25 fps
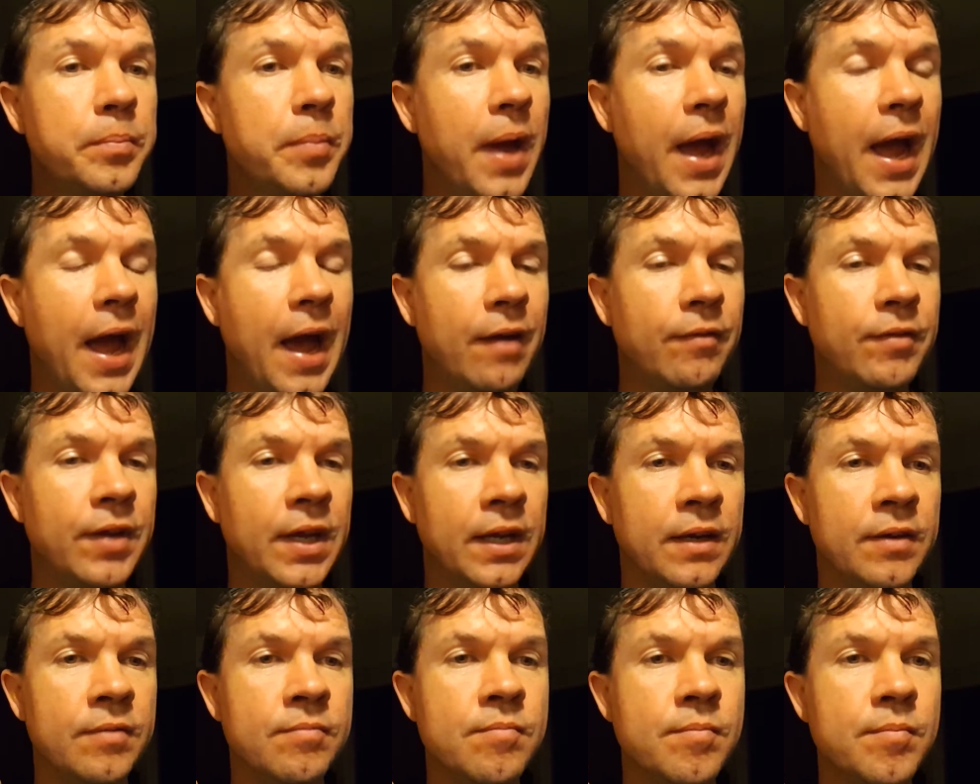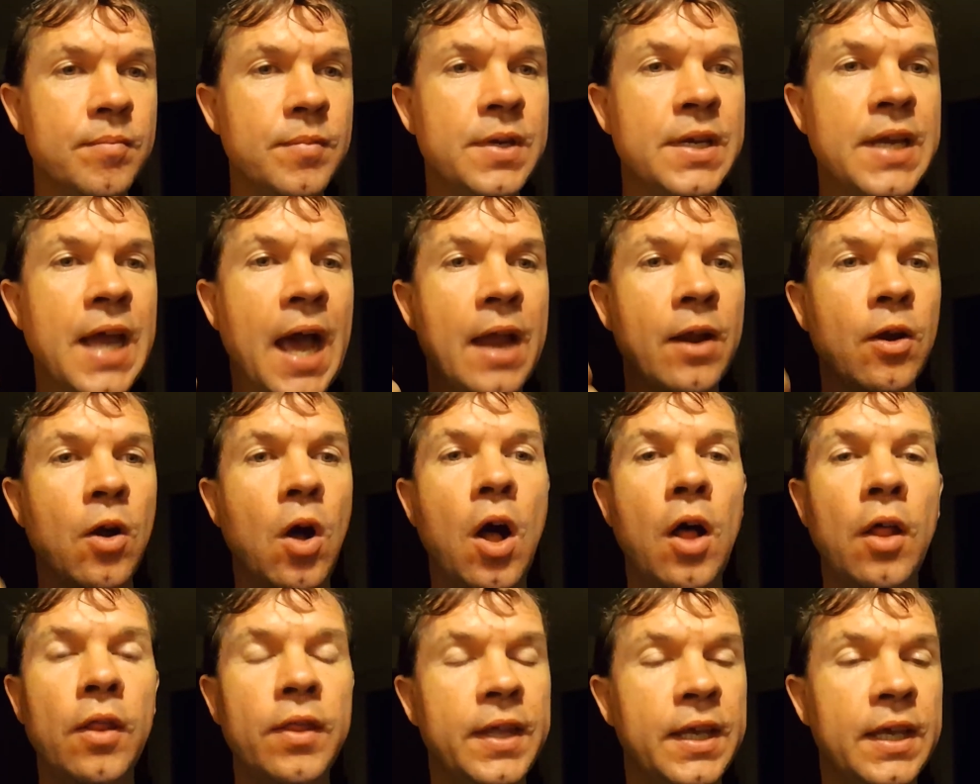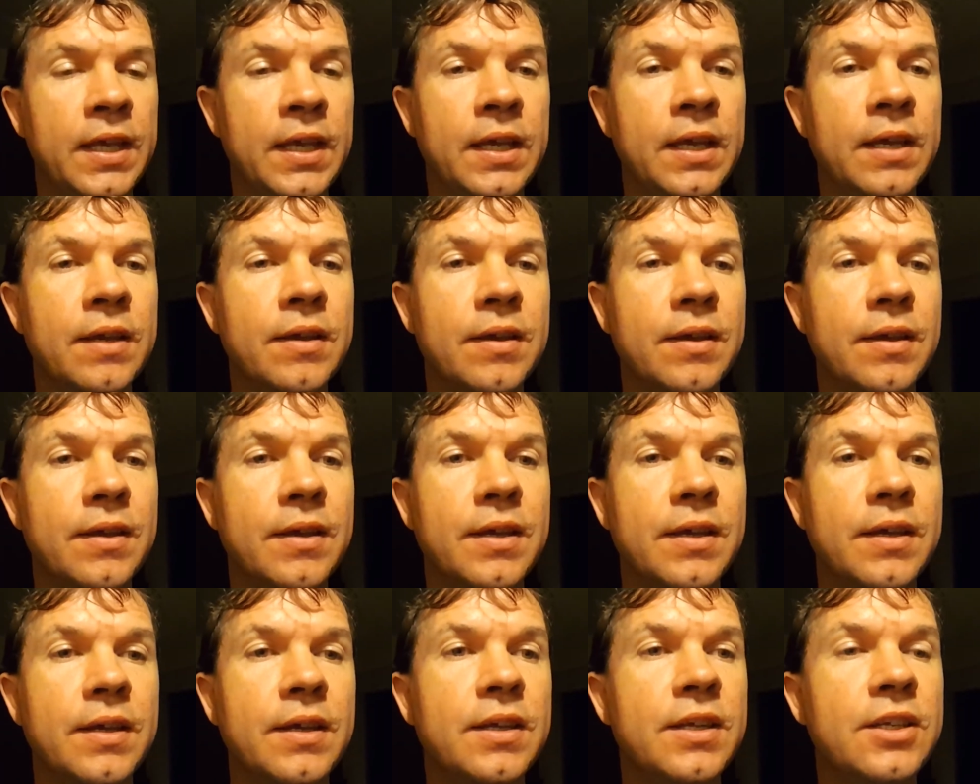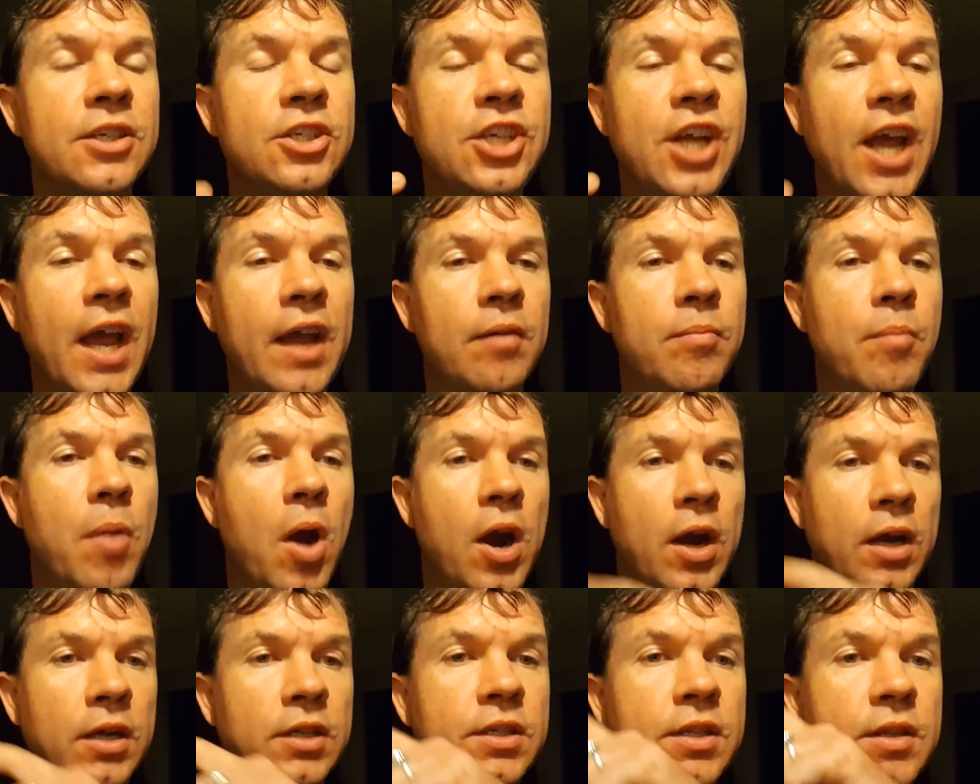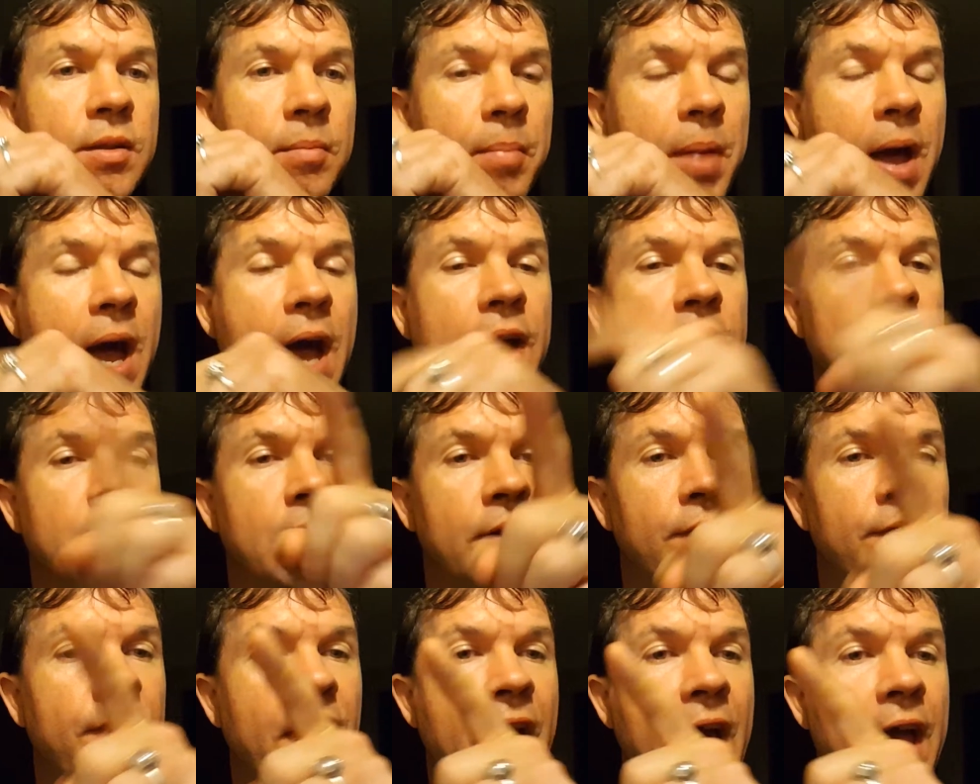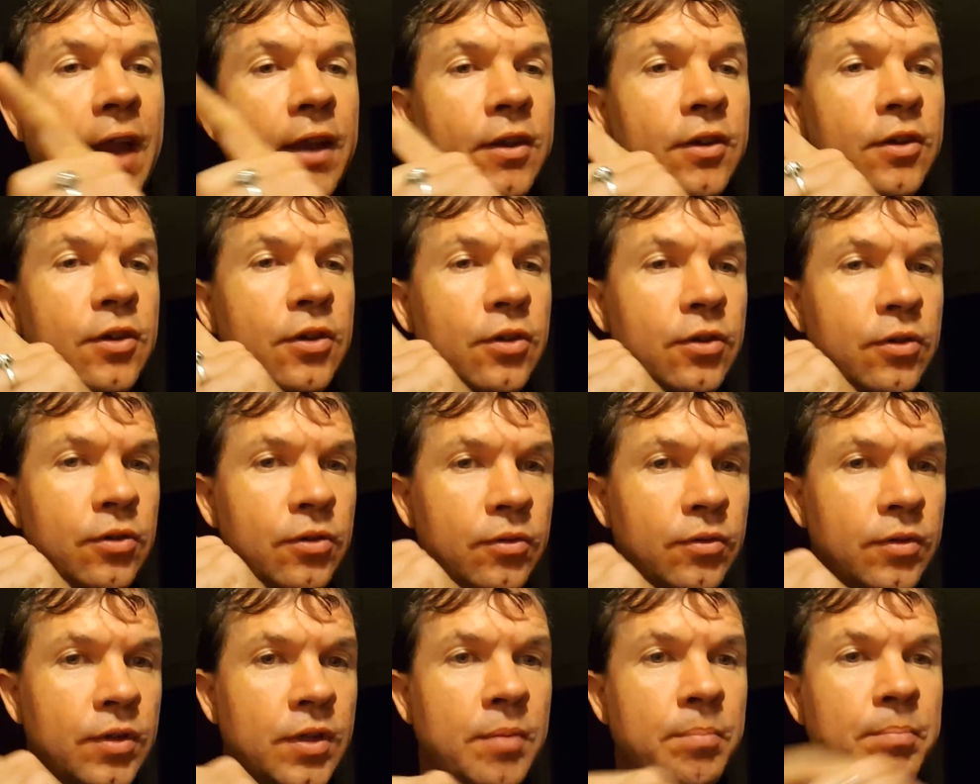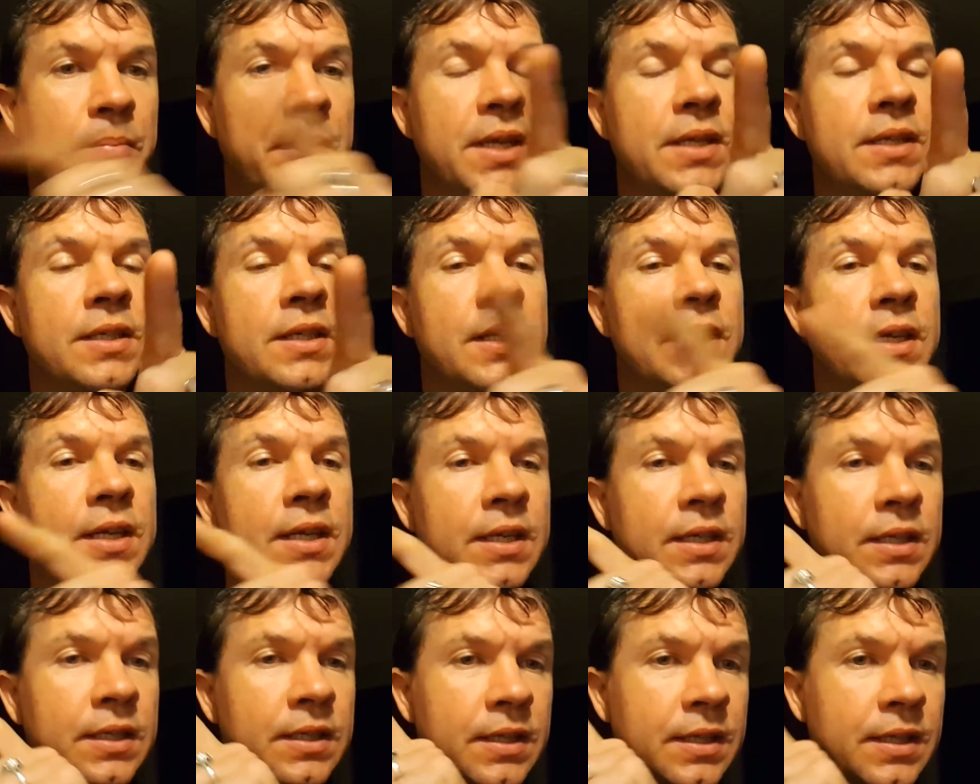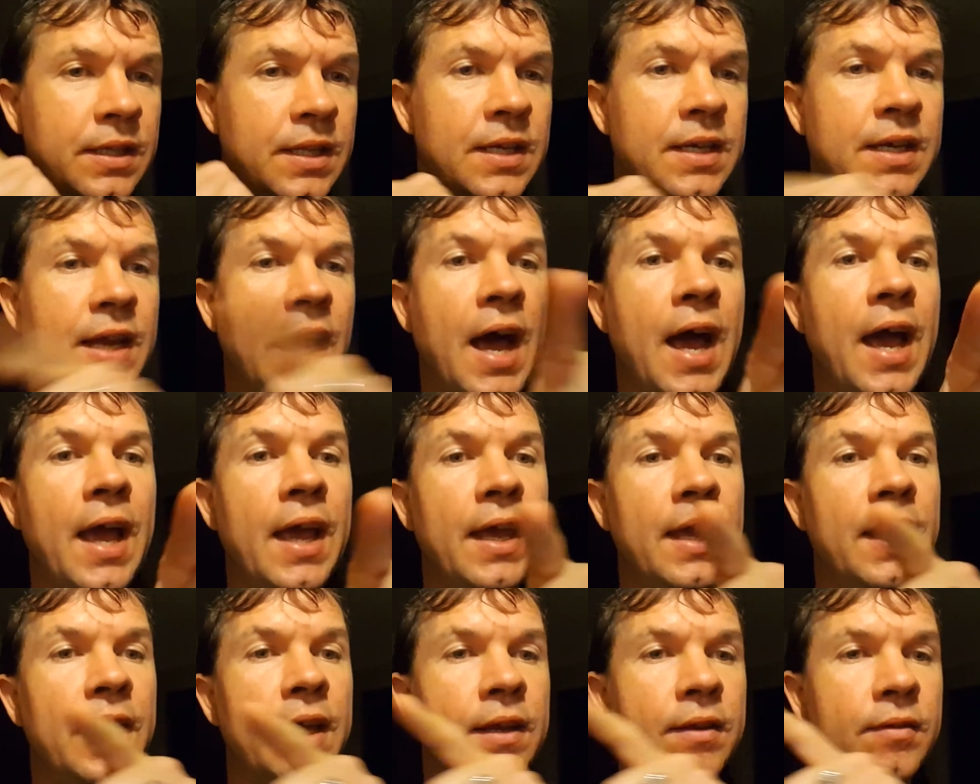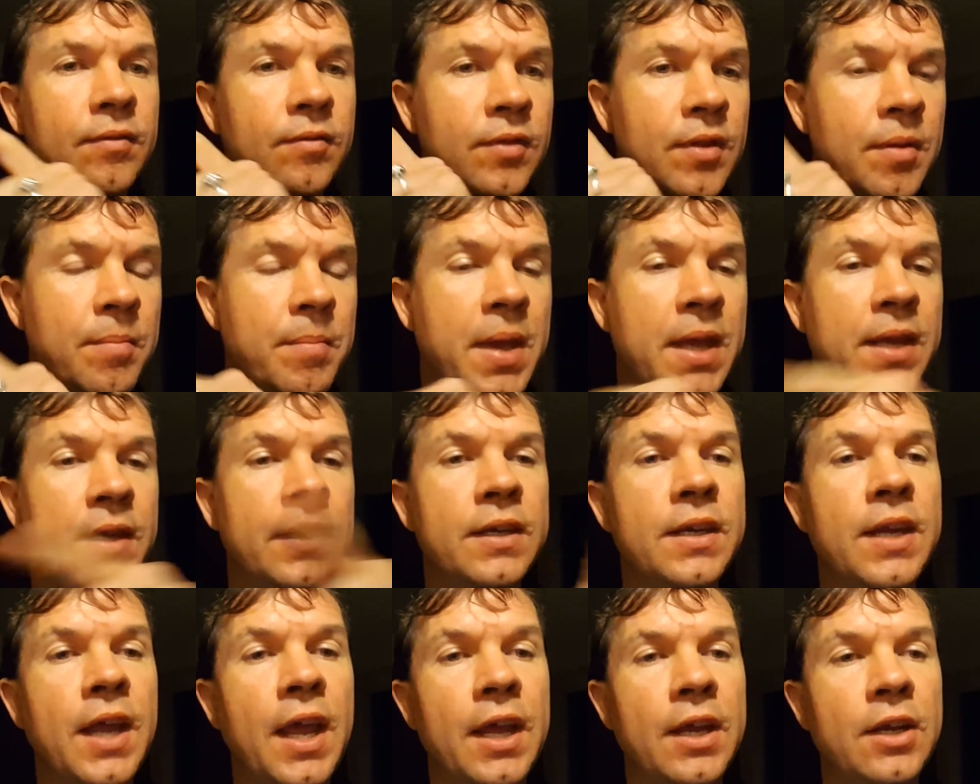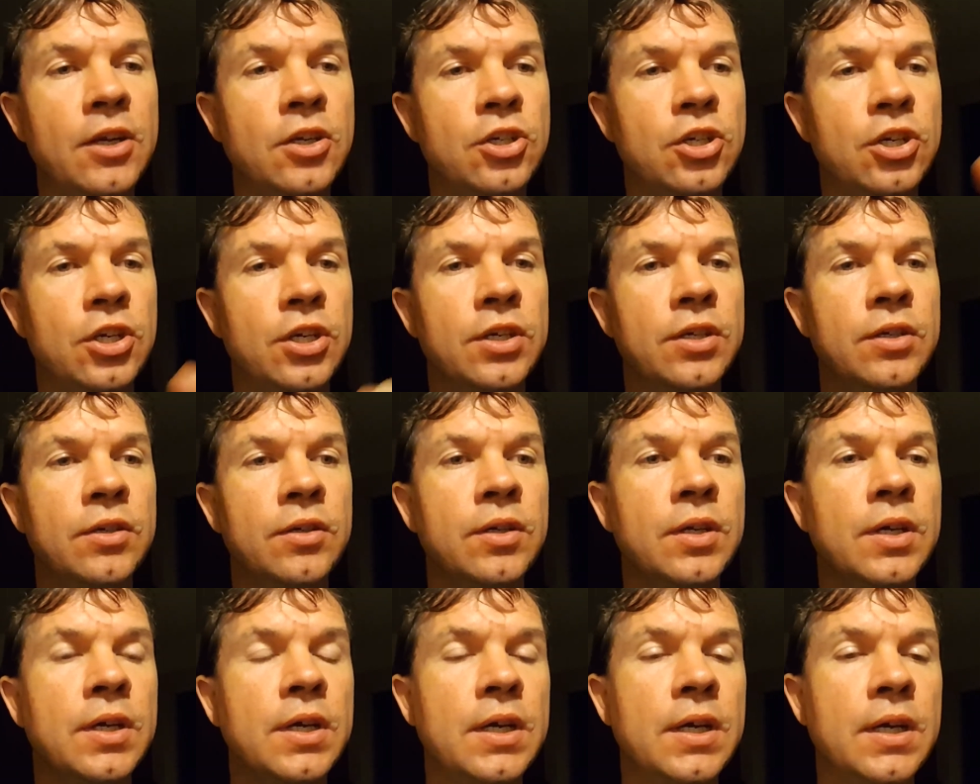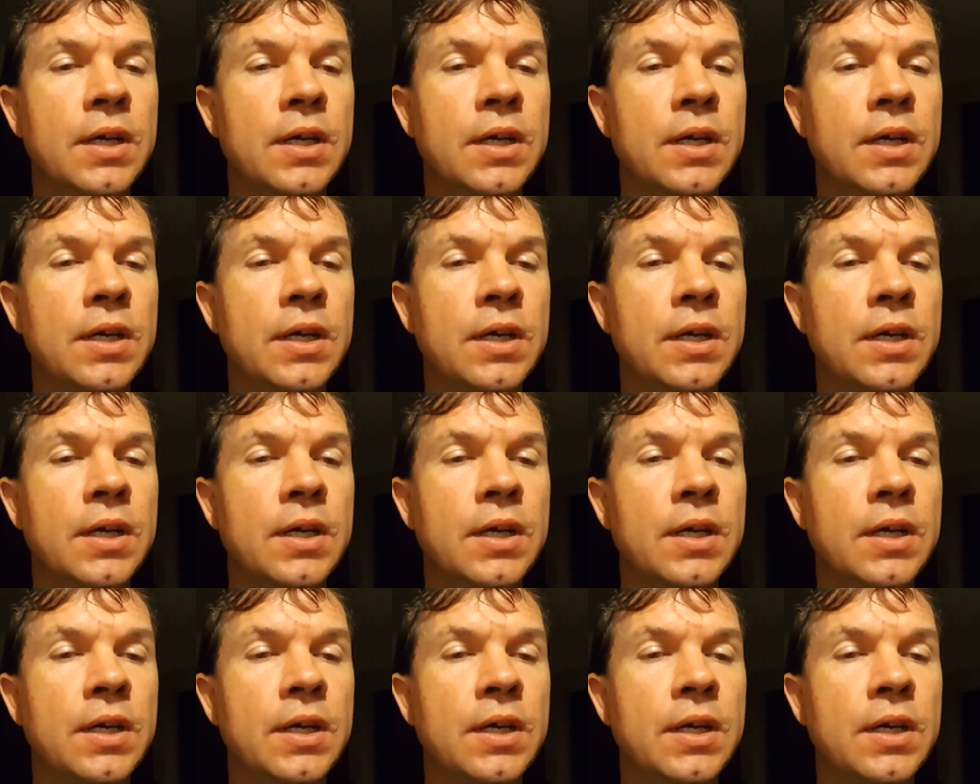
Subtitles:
having done all the check marks, the positive attitude, the business, the diet, the meditation,